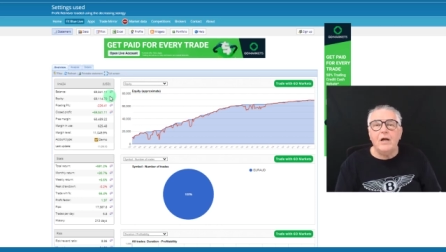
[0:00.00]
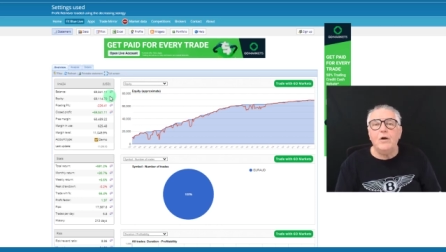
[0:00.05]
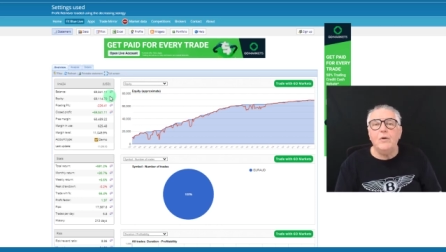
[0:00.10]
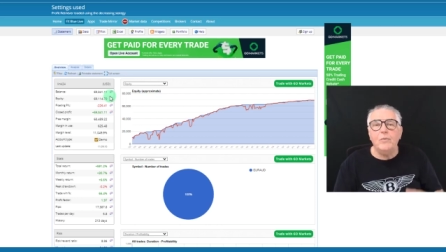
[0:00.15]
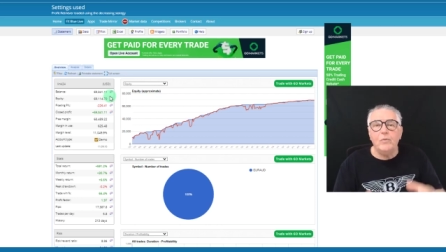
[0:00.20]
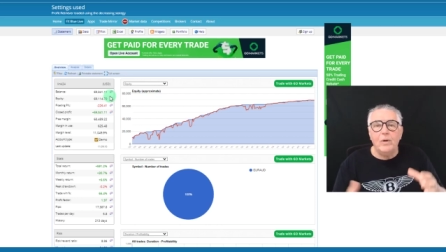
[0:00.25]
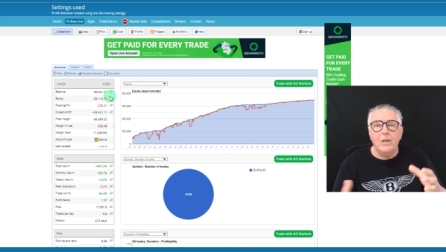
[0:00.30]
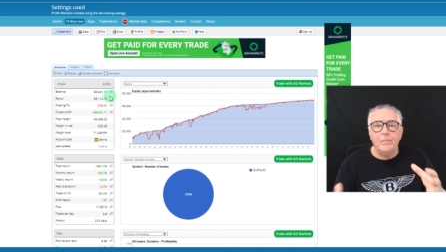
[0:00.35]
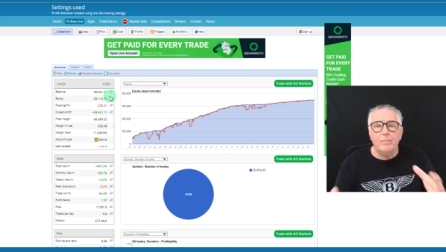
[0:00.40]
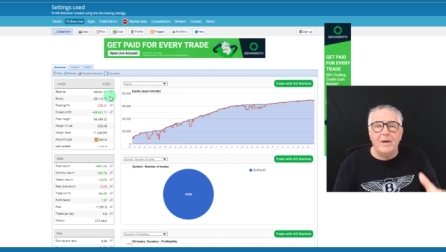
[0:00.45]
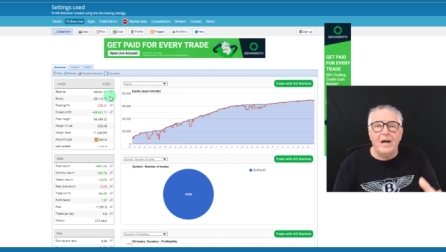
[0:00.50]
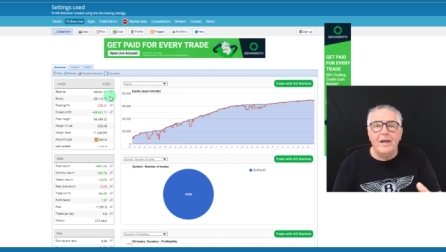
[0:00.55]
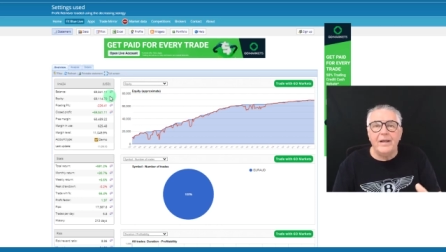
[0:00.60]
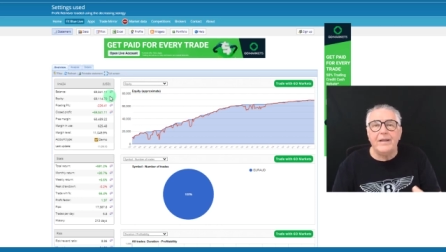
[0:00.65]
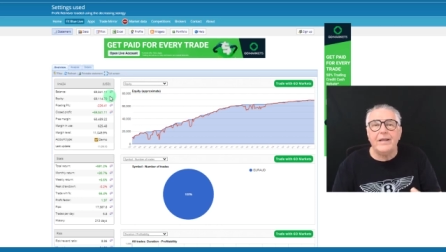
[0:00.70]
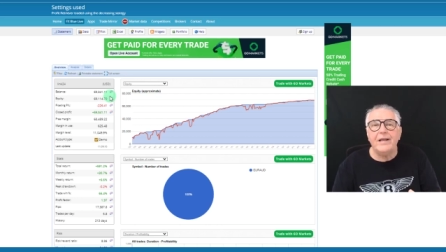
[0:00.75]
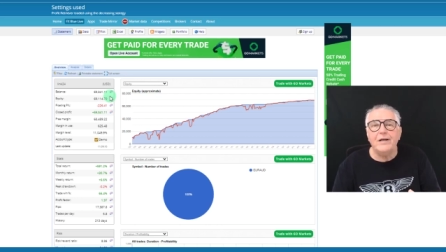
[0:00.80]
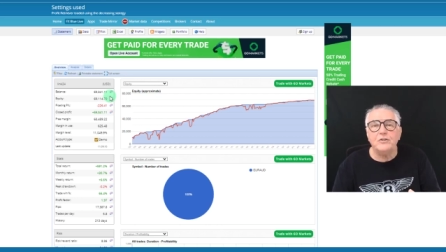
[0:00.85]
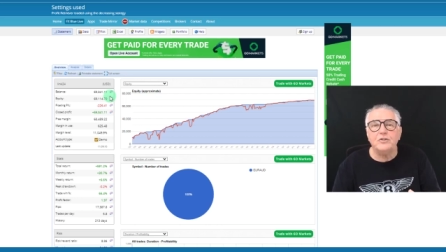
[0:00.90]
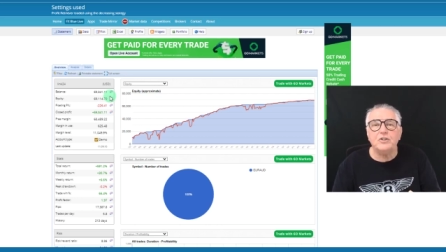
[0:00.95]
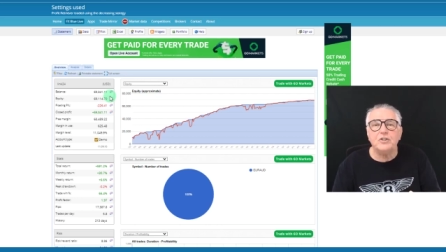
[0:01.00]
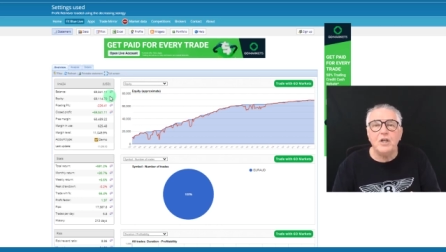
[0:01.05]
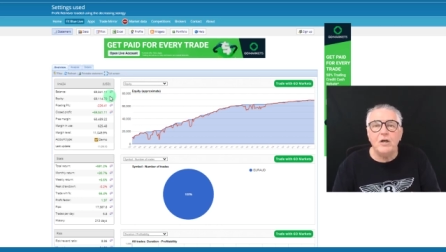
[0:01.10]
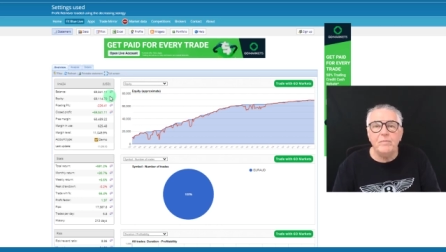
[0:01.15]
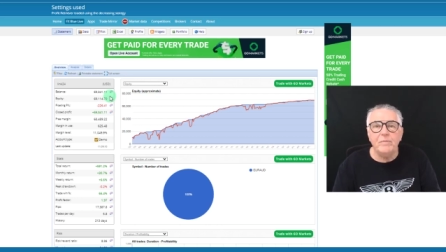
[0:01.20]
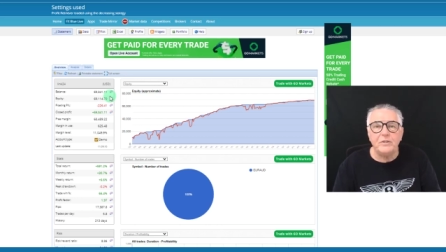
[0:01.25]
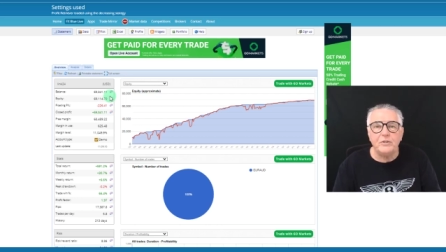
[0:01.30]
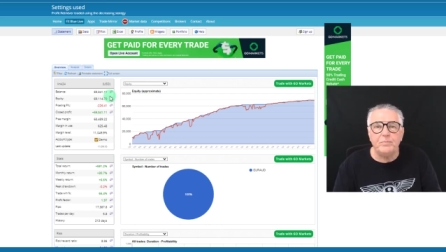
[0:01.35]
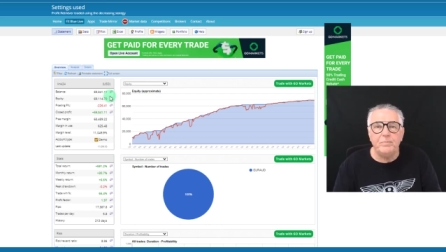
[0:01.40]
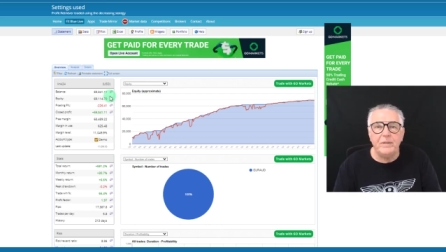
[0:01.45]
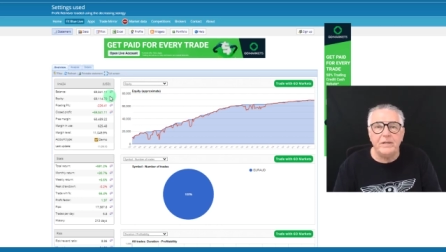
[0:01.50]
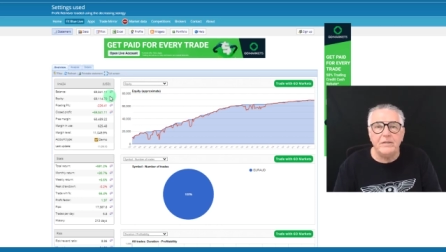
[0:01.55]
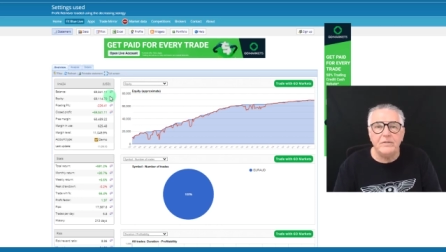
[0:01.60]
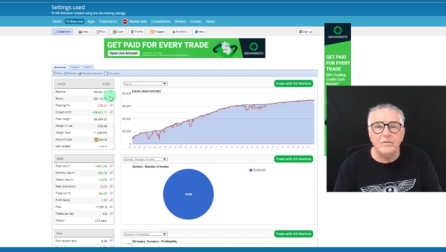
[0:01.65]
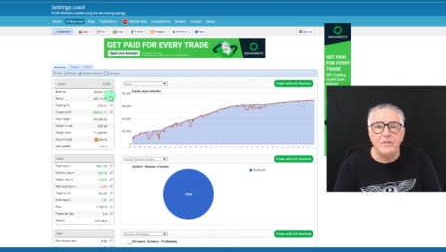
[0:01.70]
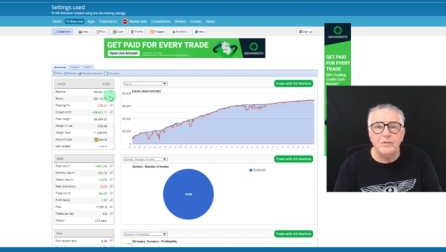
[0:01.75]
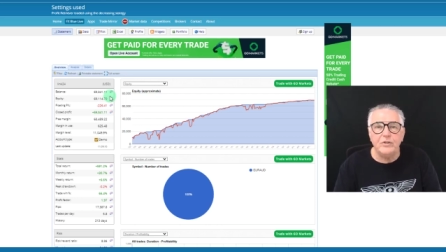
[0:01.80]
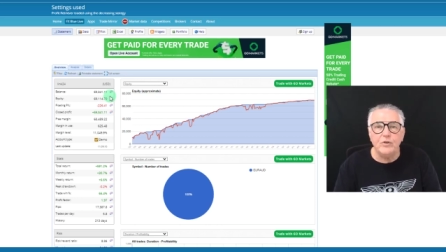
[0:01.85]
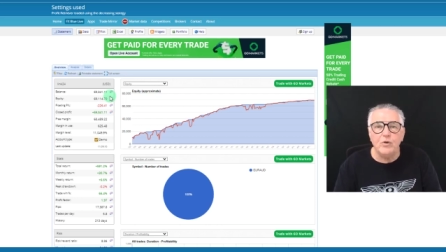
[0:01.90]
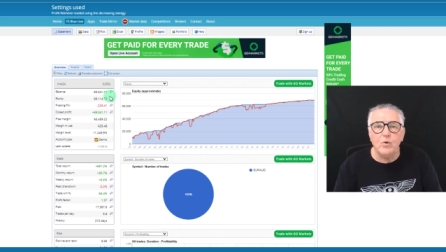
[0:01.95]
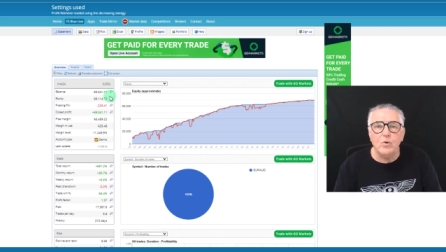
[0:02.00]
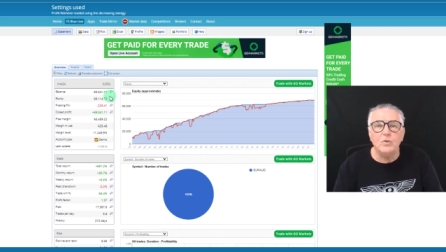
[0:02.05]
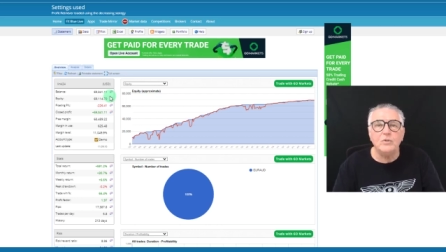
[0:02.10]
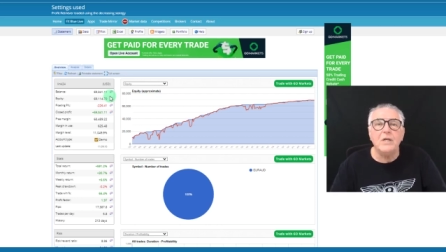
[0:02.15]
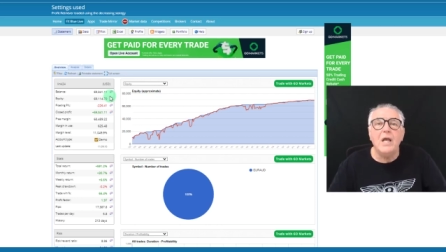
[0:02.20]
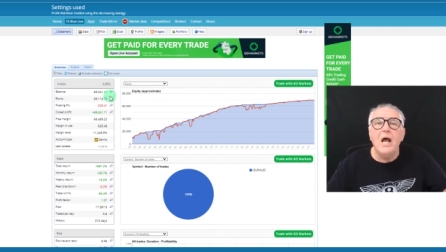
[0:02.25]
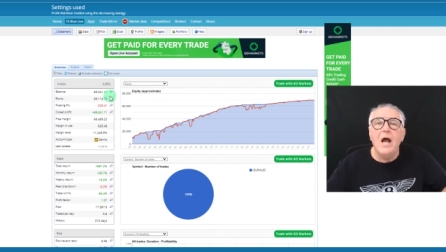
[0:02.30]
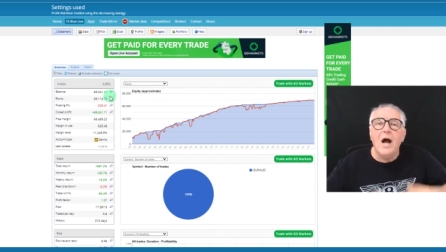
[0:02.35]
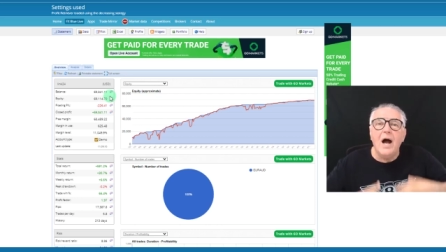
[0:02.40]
oh, well, my account's so much bigger than yours,